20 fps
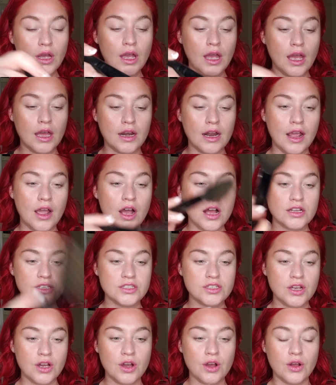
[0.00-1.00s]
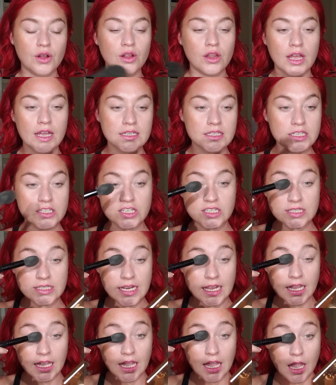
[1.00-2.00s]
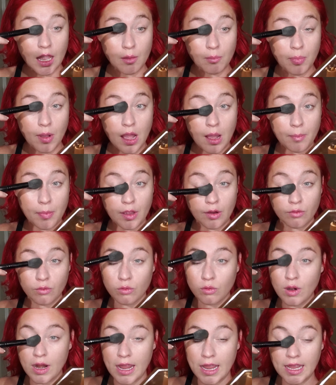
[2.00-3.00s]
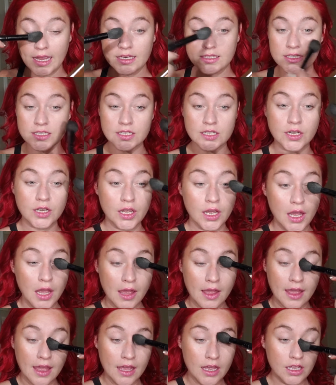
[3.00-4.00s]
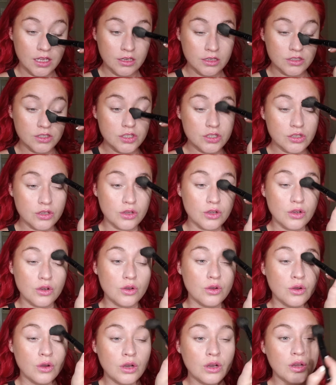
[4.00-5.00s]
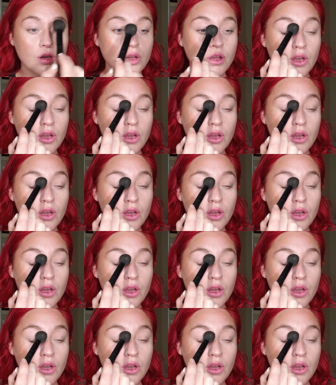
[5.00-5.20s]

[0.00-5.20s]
And I also like to just take it and pop it right into